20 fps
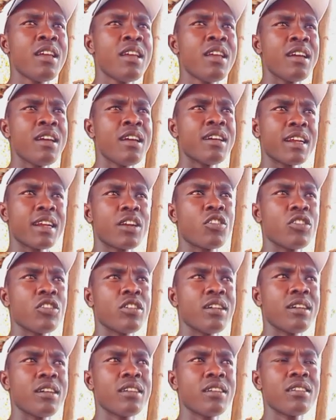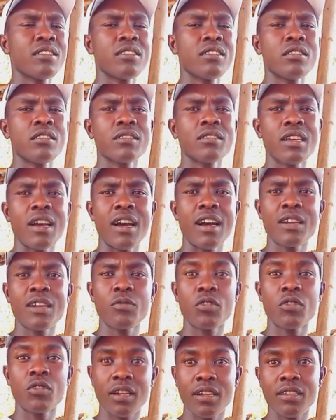record of the animal
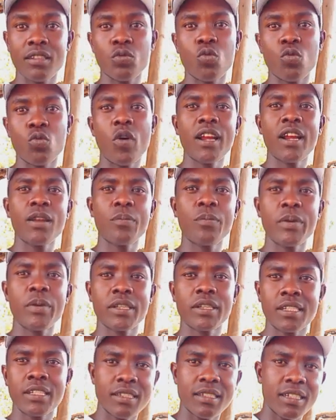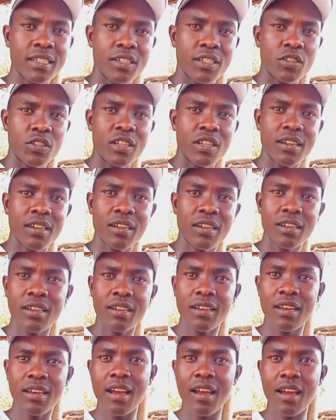health while purchasing the
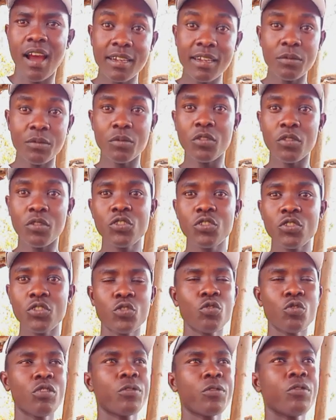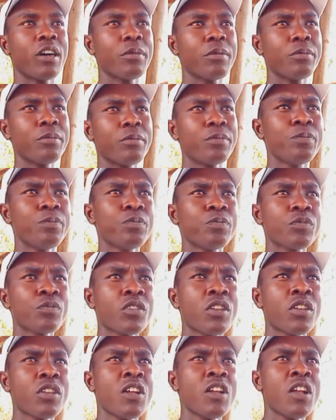animal to your farm.
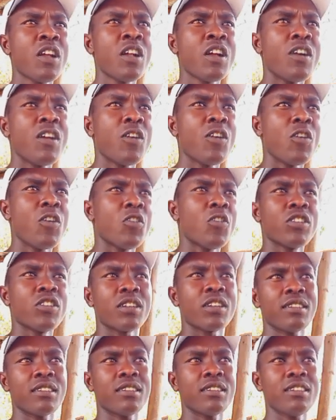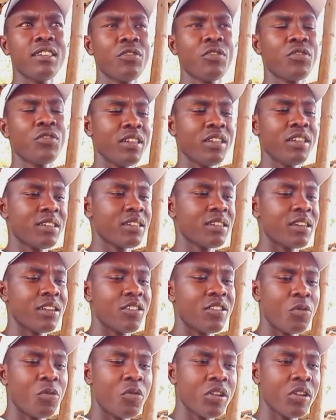Or if there's other
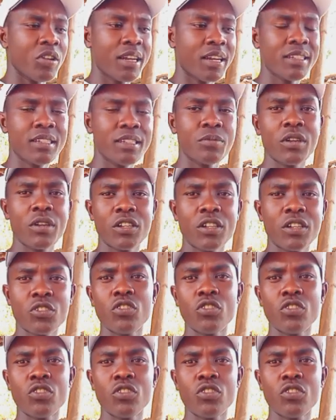normal cases, make sure you